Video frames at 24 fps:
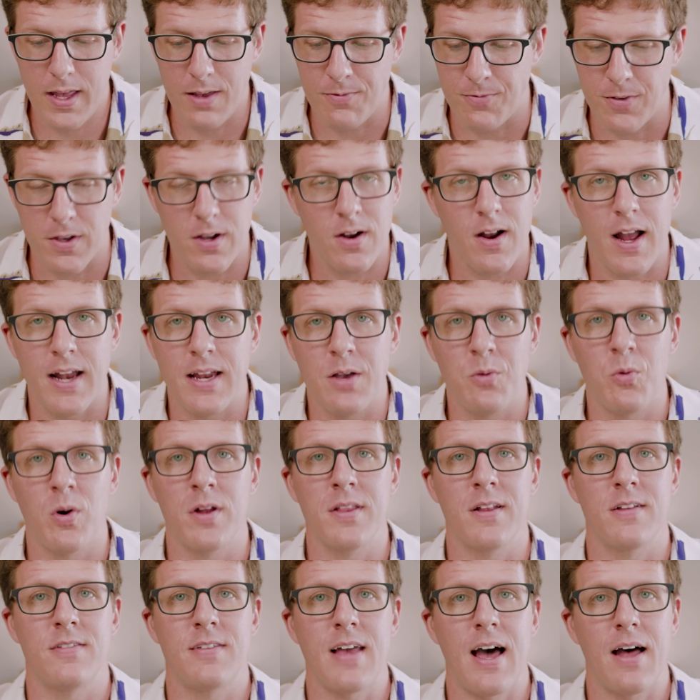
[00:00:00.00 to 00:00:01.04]
If you're
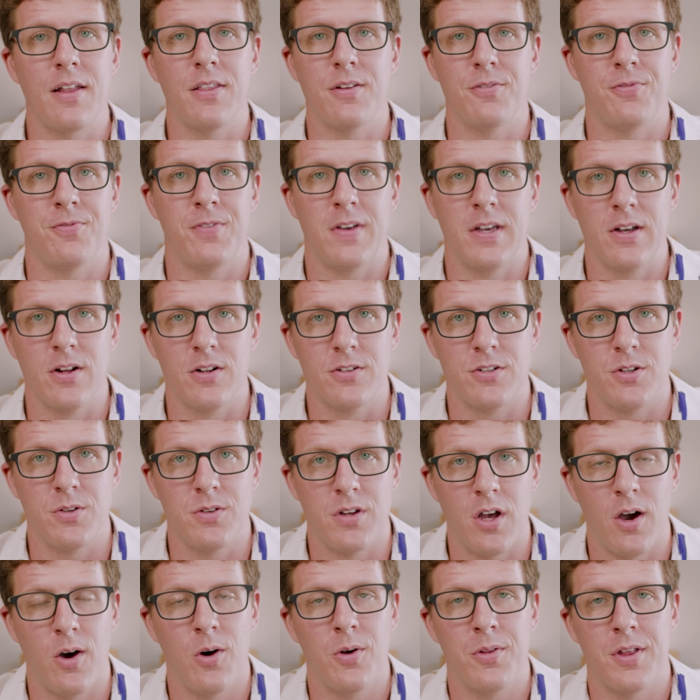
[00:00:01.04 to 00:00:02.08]
anyone that's out in the field, you
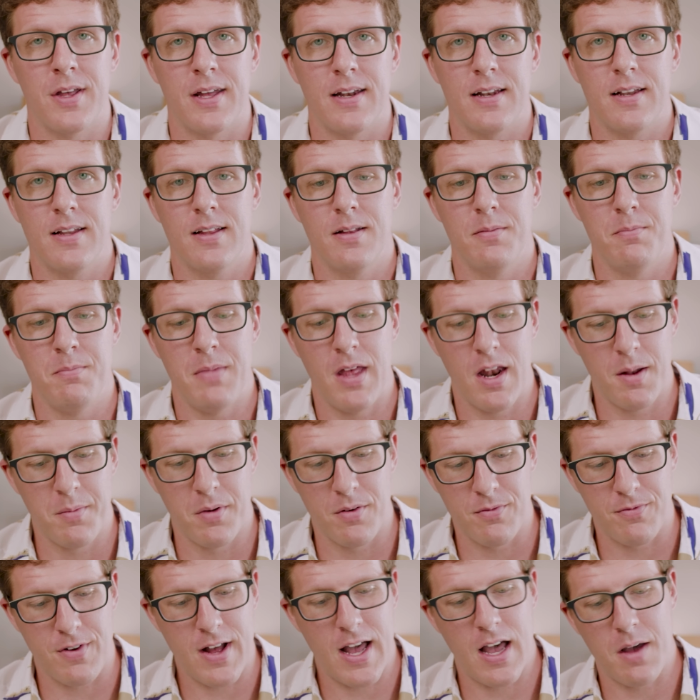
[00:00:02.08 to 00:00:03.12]
know that
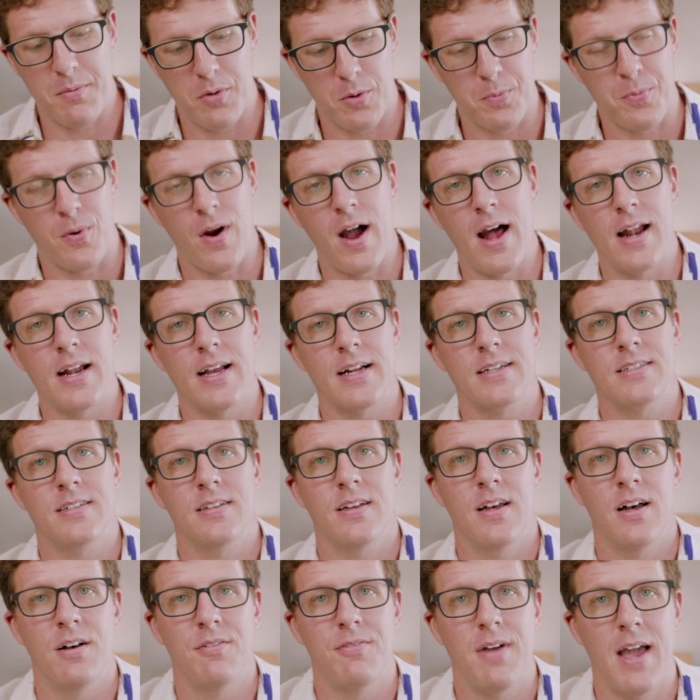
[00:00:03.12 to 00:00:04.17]
minimum viable product
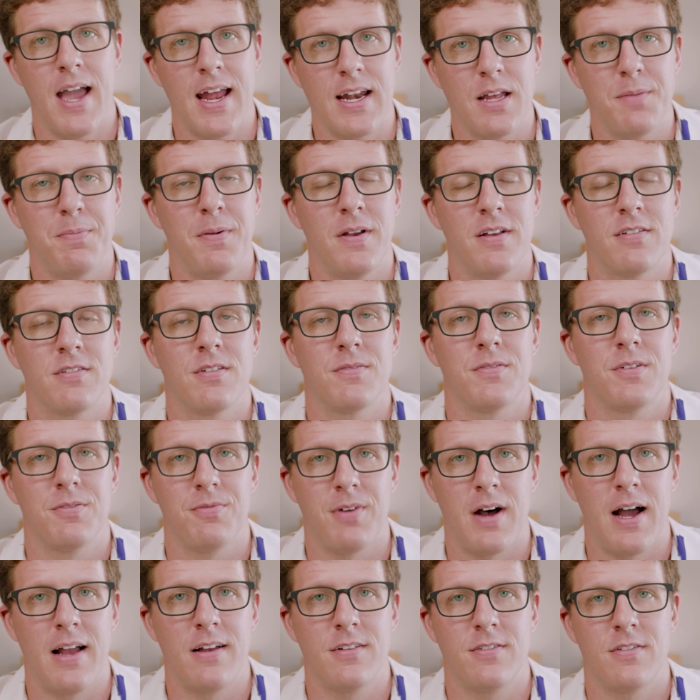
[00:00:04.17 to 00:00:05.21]
of any piece of
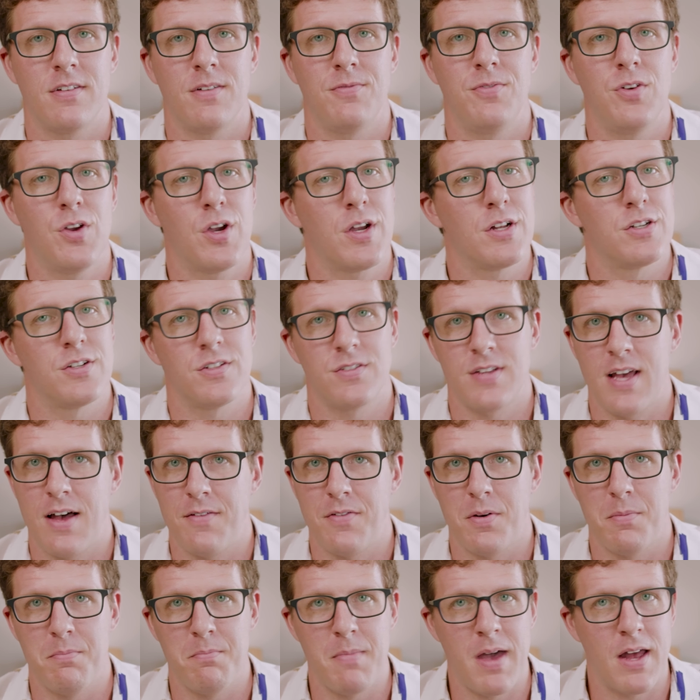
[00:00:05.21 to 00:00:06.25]
device, if you could just
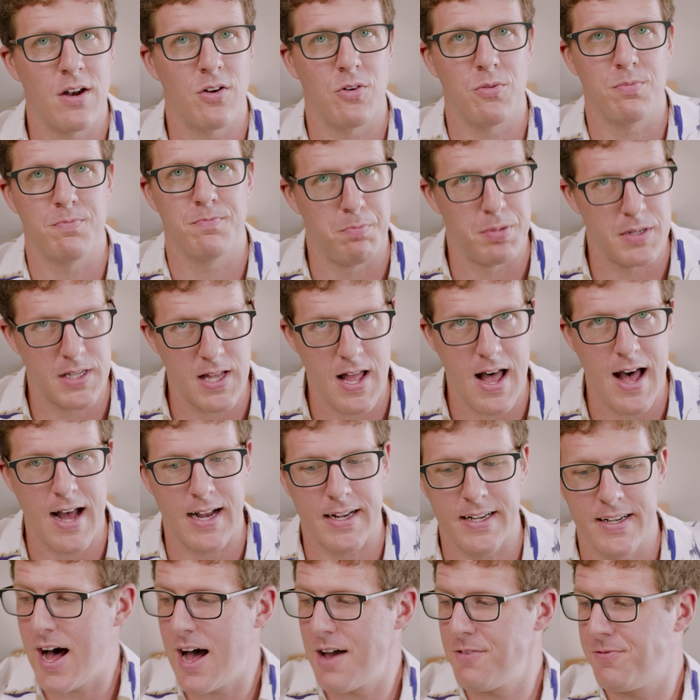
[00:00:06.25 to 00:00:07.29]
have a metal
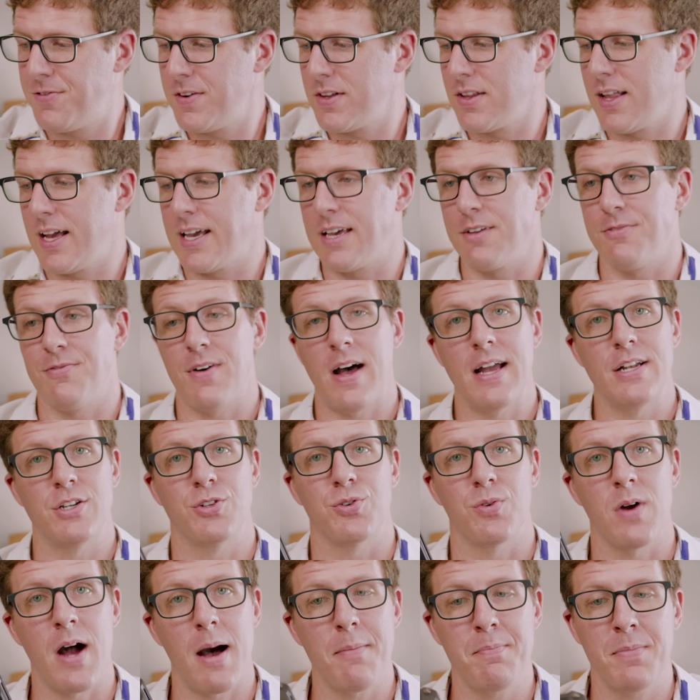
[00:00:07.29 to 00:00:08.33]
block. I feel like if I
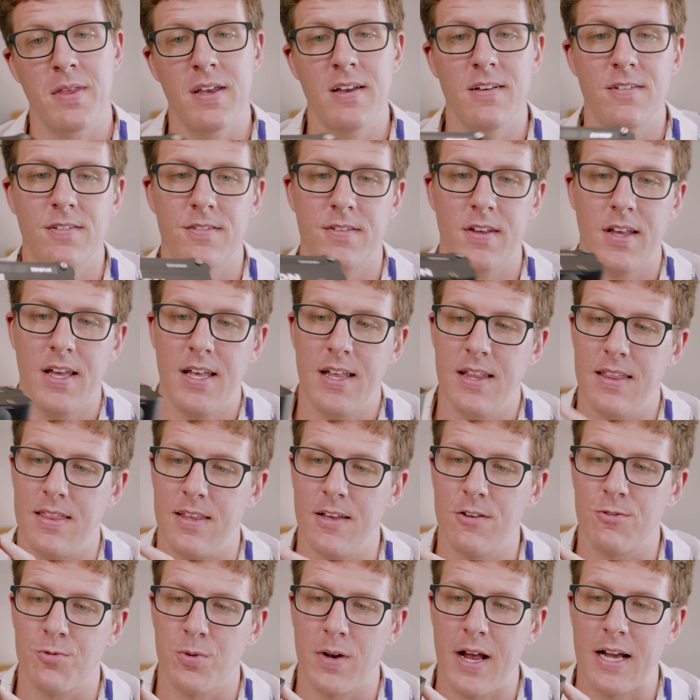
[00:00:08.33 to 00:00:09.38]
drop this
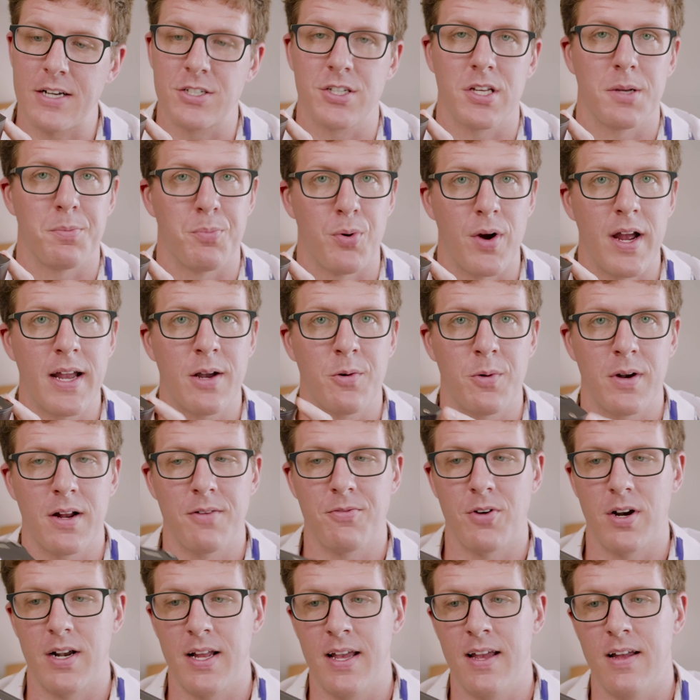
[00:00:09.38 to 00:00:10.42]
would actually break
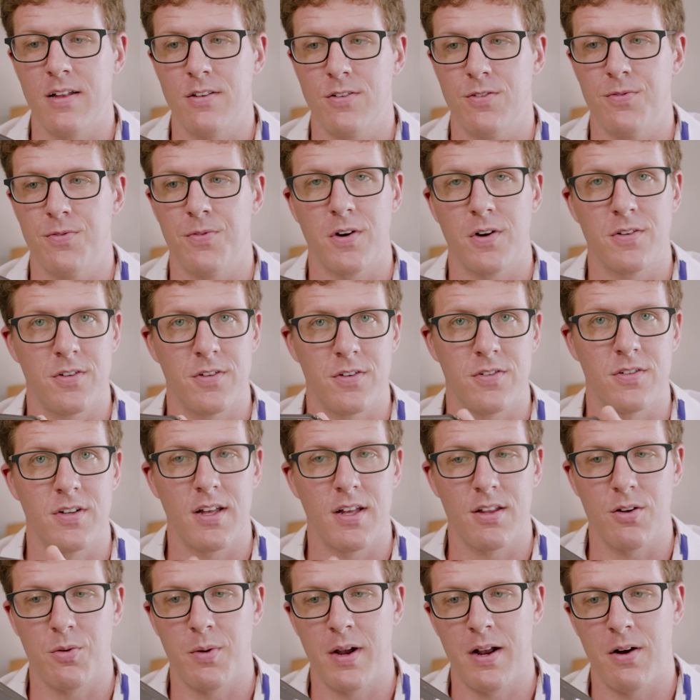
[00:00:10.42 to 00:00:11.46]
whatever it hits versus the other way